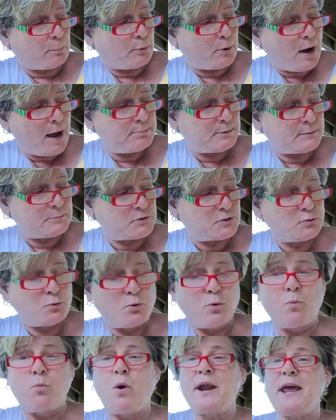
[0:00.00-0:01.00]
problems,
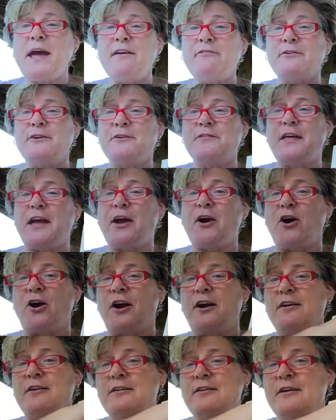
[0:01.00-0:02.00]
whatever they
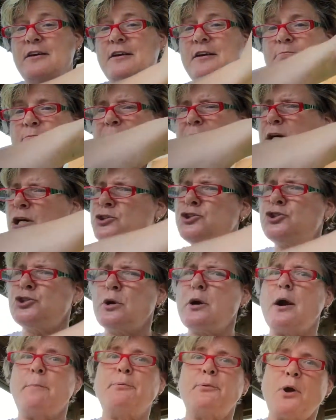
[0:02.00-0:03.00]
are, because
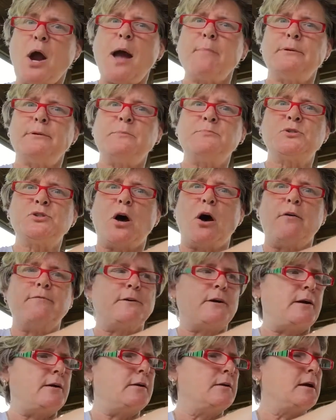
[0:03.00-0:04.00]
you're a problem
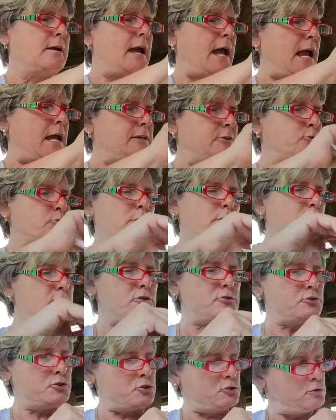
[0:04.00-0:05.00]
solver. Eighth
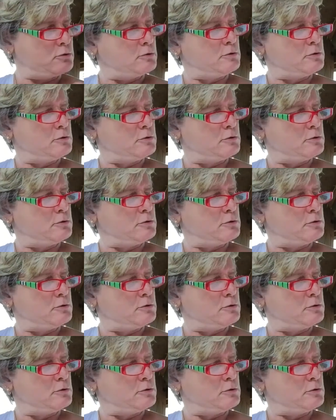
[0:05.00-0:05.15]
graders,